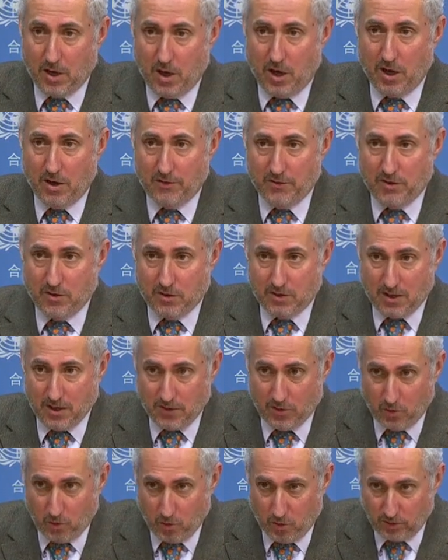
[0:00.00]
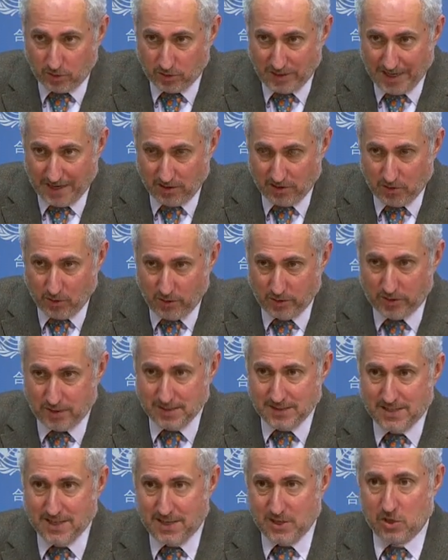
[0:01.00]
of the World Health
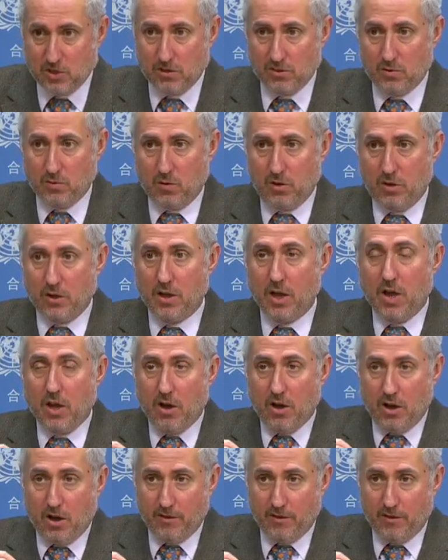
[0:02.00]
Organization's work,